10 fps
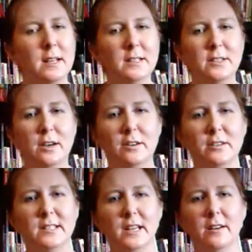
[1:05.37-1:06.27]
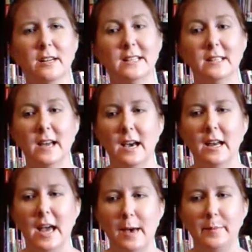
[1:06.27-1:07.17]
His daughter Sarah is not
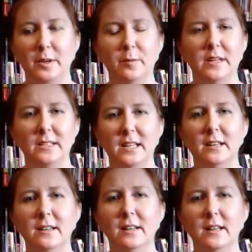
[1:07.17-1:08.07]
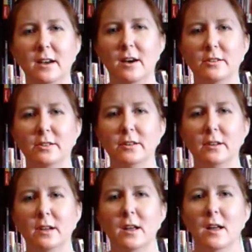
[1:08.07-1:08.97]
happy to be attending the auction,
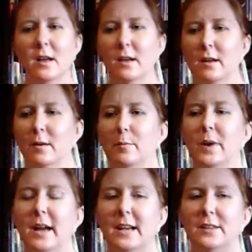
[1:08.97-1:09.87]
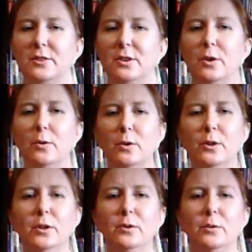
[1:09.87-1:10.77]
but has no
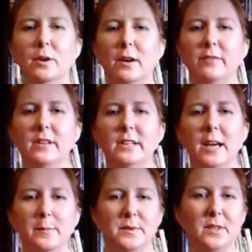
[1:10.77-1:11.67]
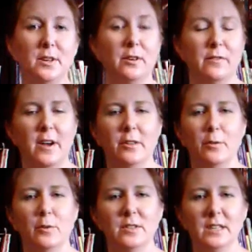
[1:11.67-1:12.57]
clue of the depths that her father
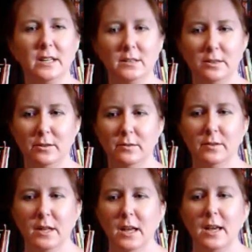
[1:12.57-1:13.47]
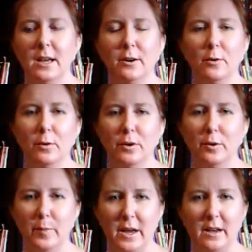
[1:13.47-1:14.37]
will sink to in order to
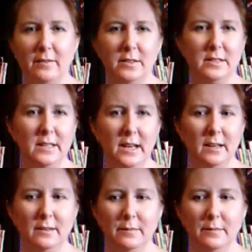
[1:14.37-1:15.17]
pay off his debt.